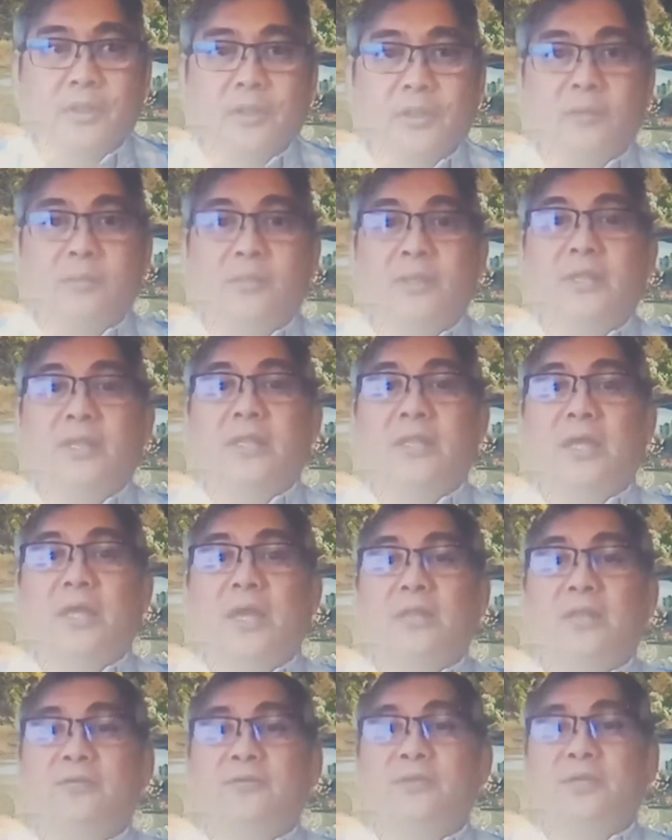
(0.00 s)
But a
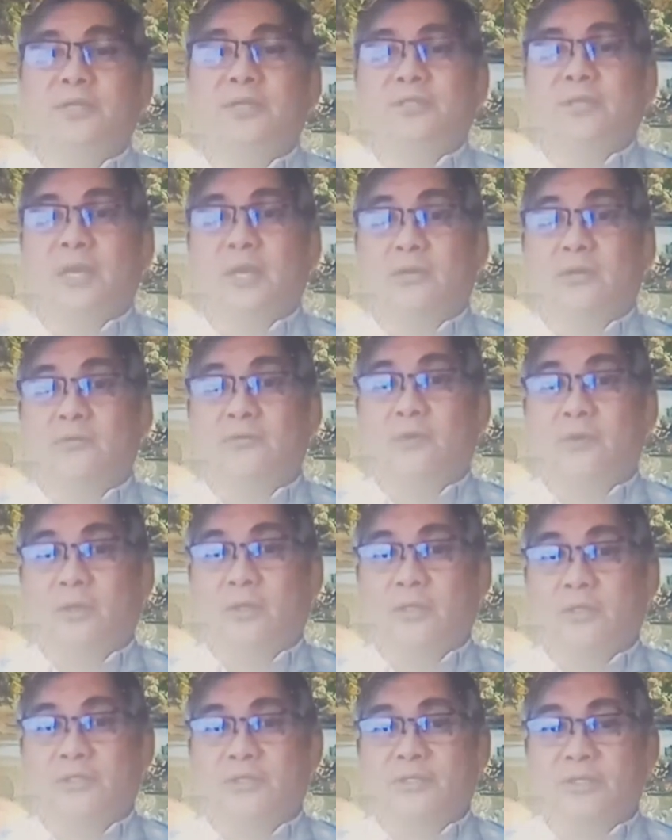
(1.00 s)
lot of these
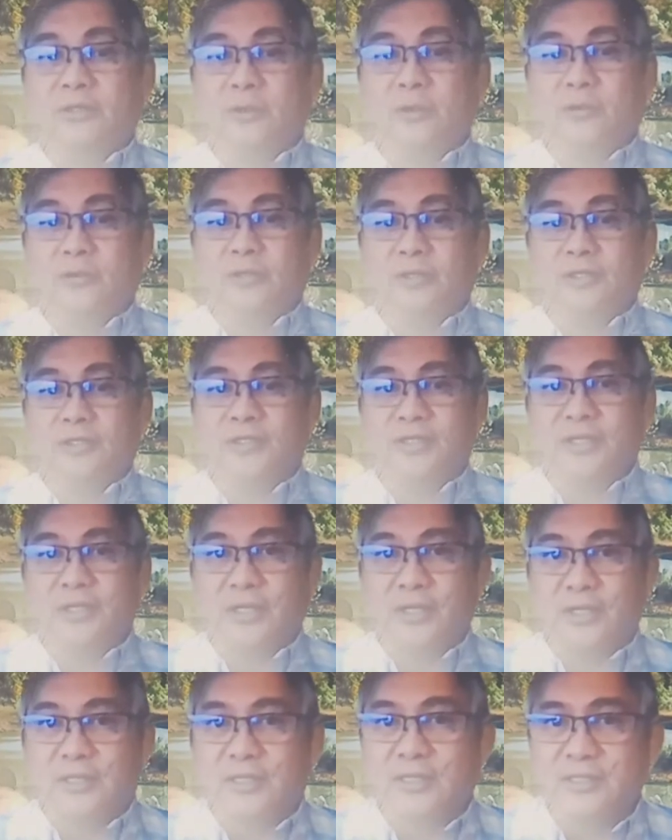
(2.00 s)
outfalls that go to the
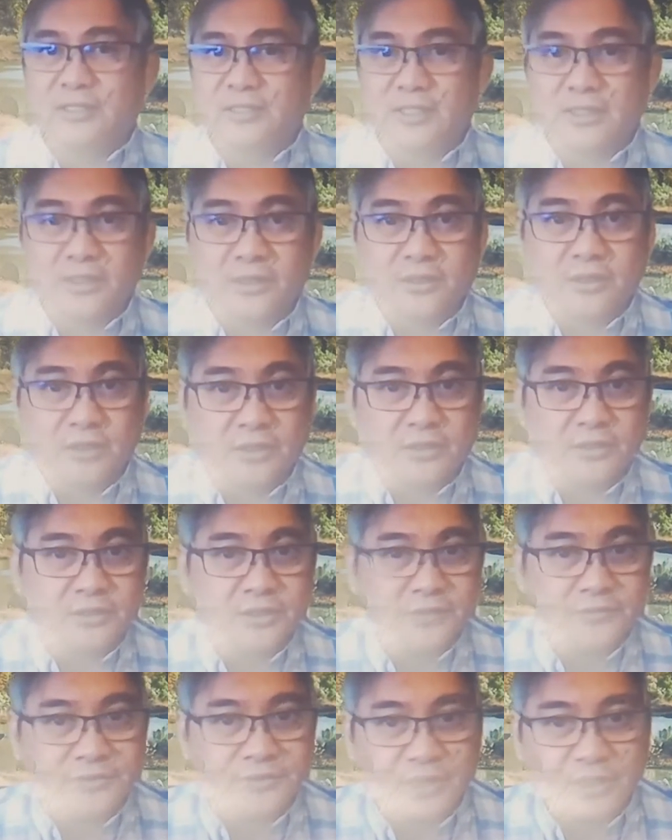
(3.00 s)
sea, at least in other countries
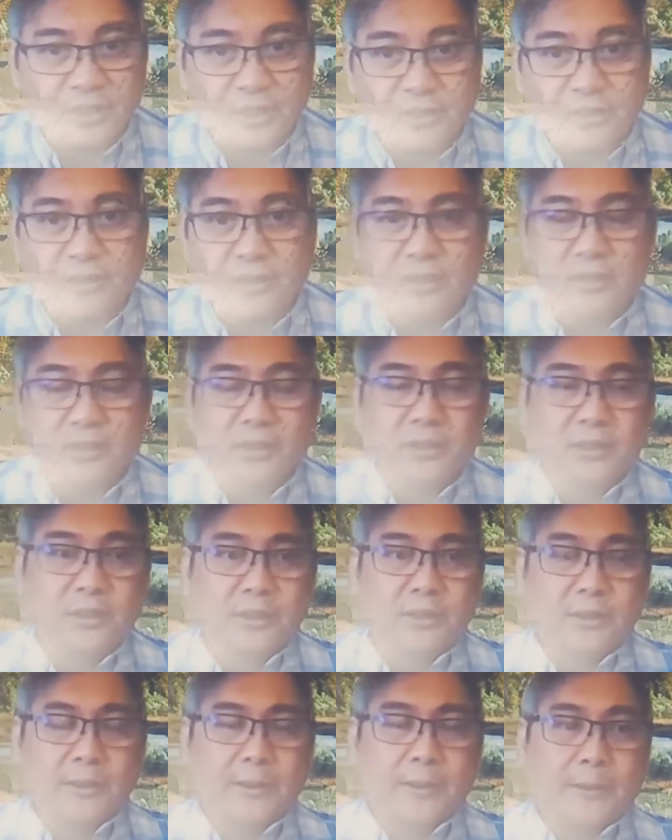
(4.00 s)
I've seen,
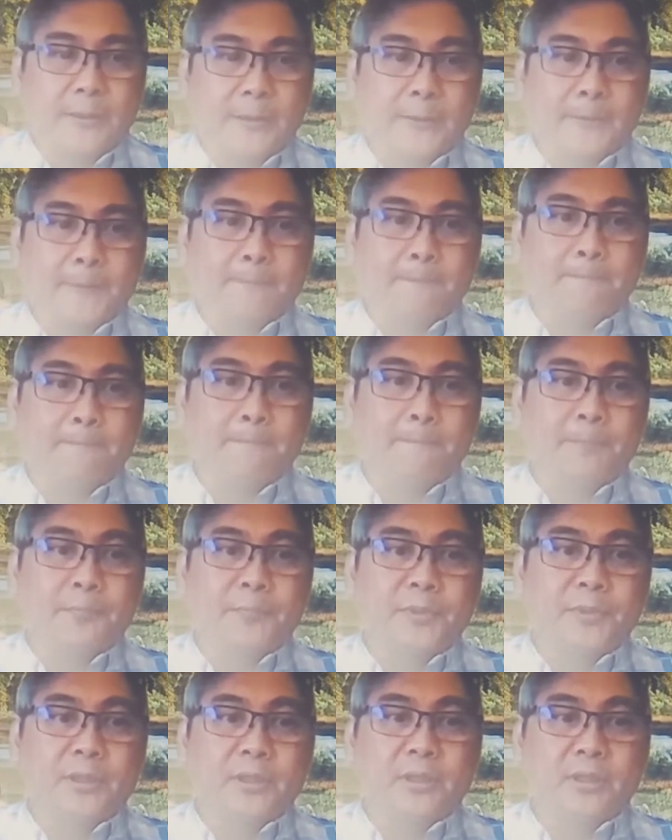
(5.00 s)
um,
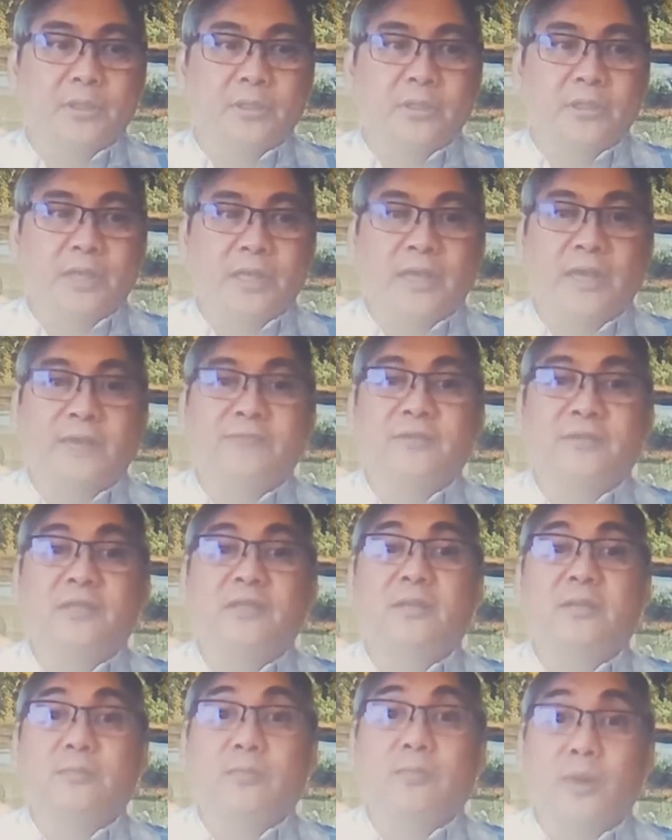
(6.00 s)
they have
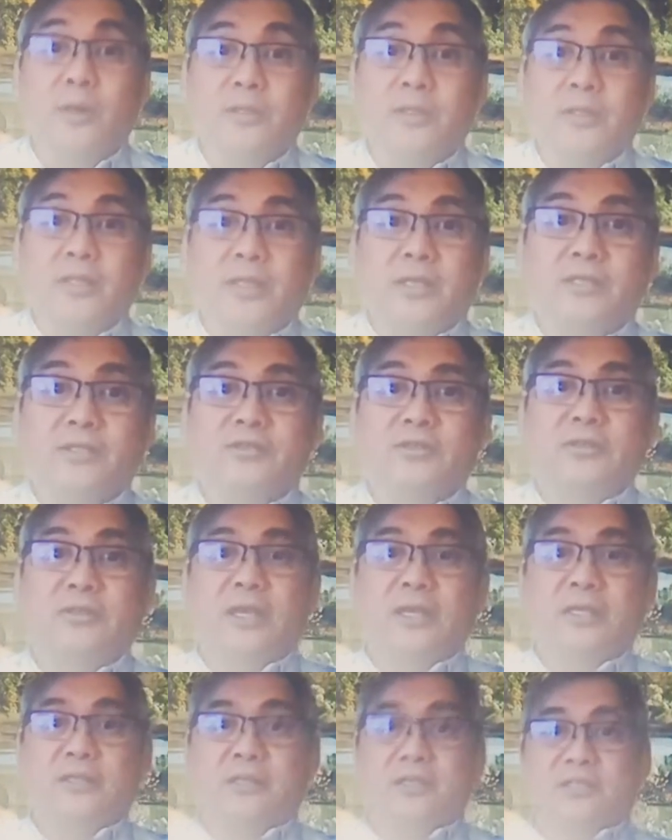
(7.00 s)
done the modeling so
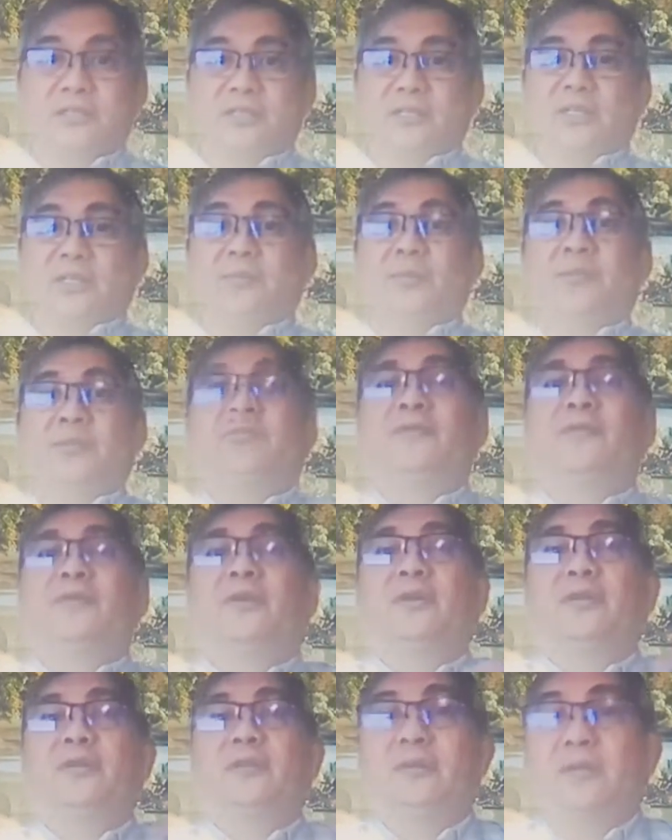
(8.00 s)
that it's a little bit
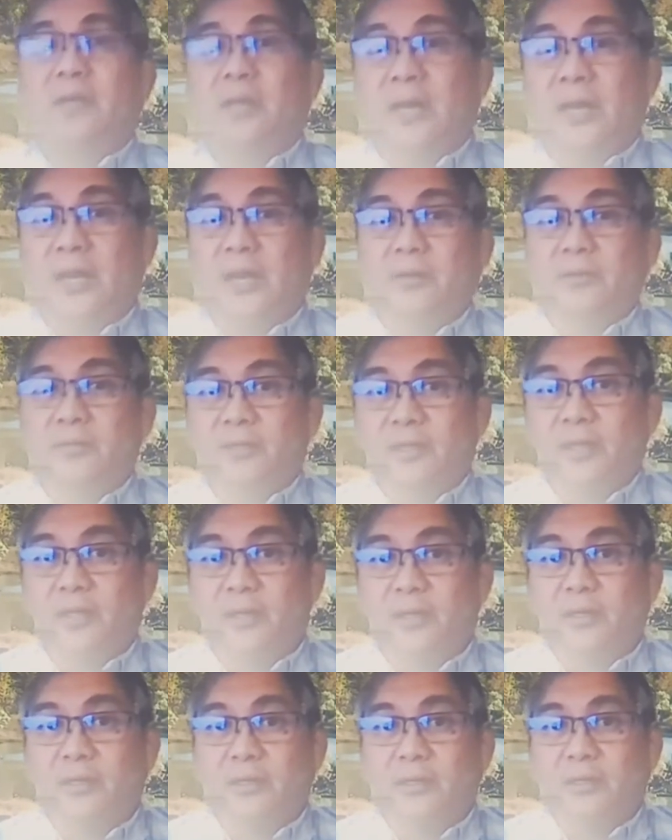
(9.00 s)
further out
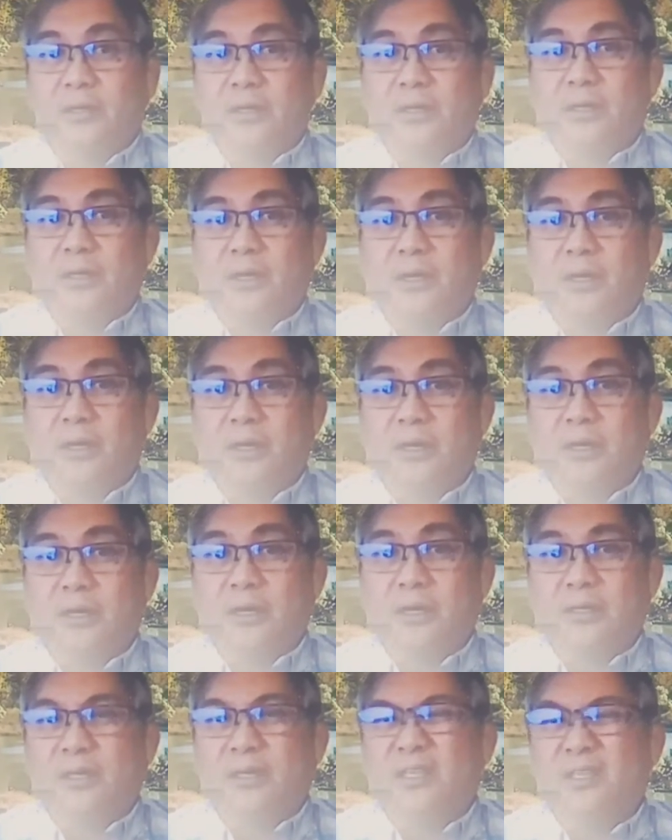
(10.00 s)
there,
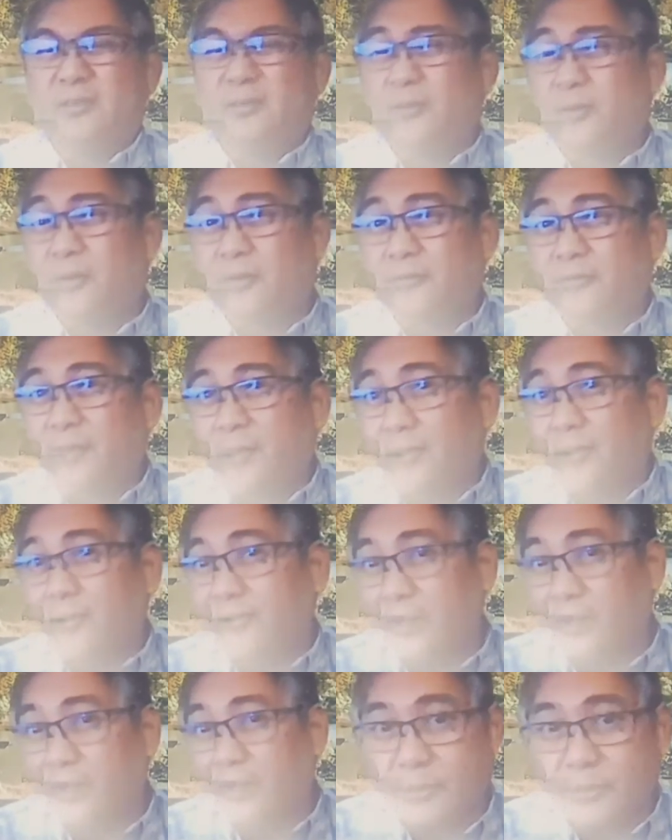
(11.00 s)
at least 4 or
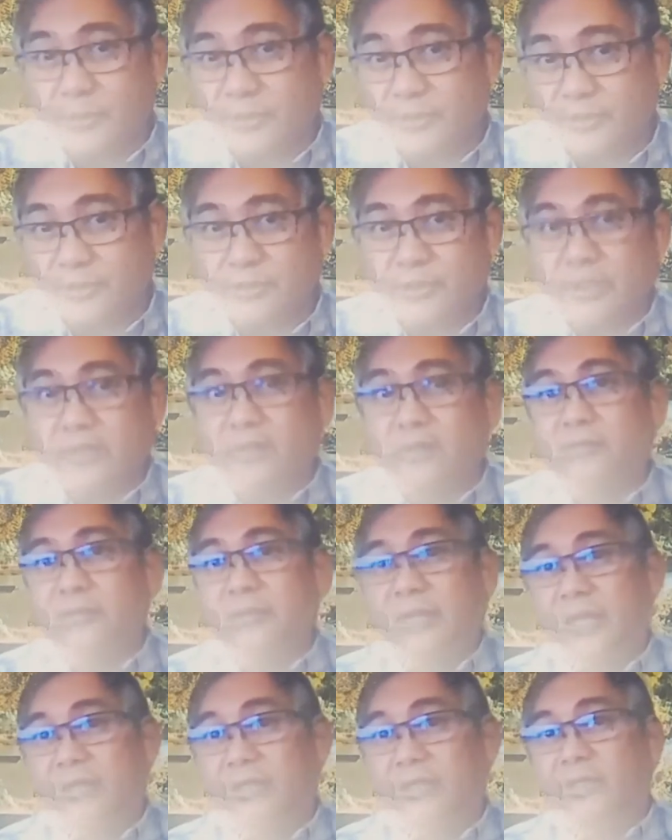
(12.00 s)
5 kilometers, so they
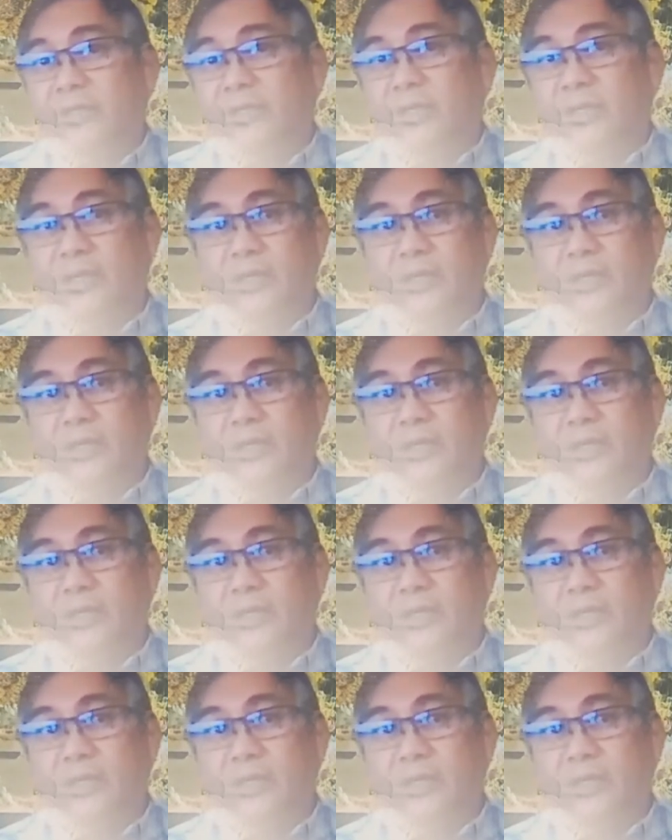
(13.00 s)
don't actually